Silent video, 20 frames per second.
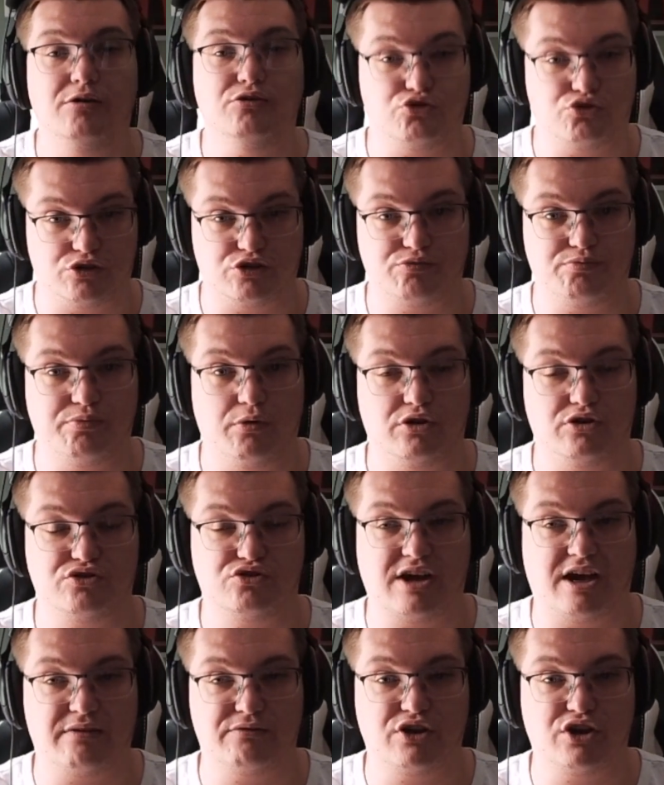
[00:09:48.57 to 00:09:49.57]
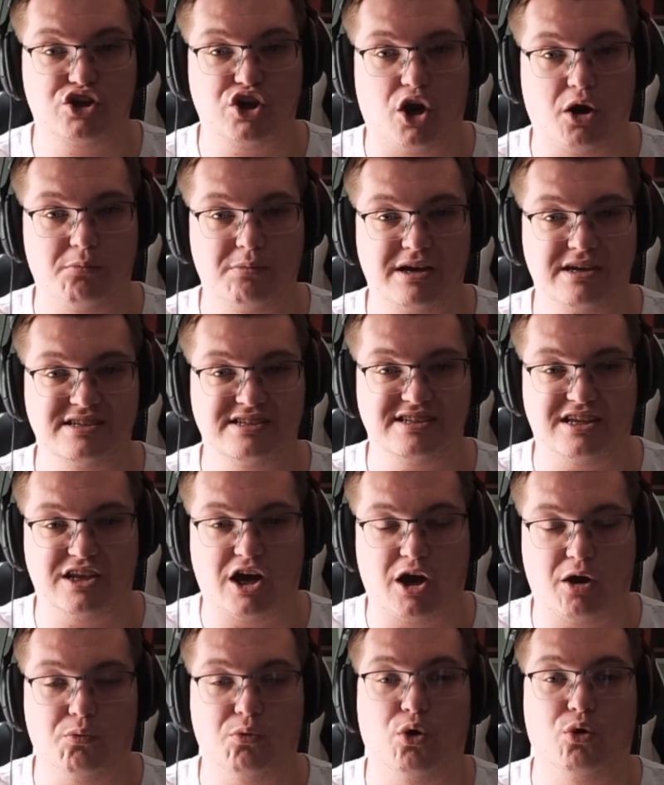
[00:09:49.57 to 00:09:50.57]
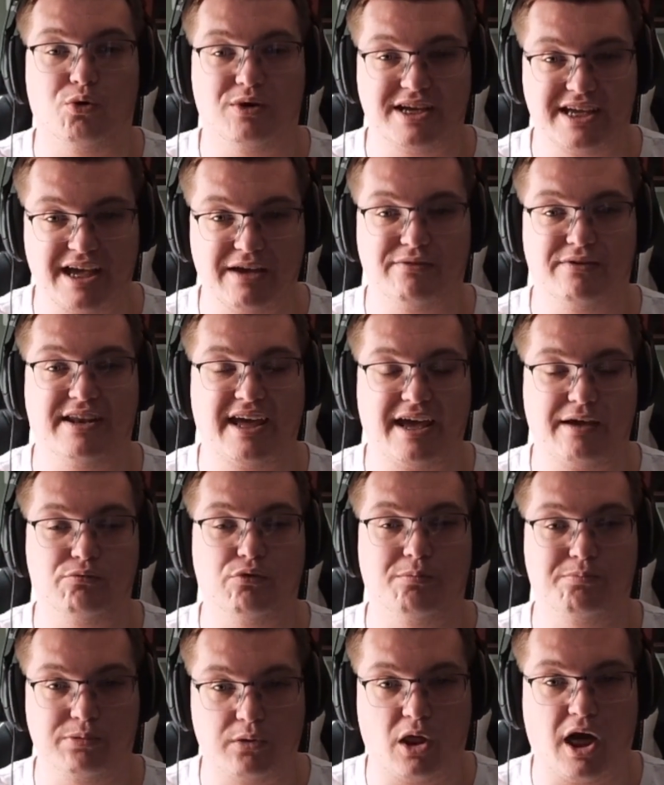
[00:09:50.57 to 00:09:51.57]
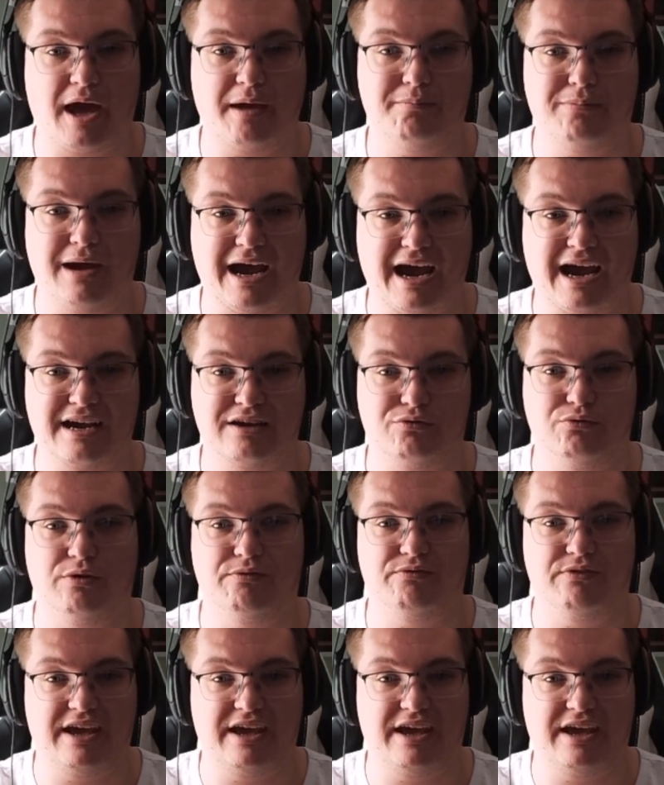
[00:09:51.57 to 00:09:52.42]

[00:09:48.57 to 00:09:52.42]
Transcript: just put down your comments and I will give it a reply back with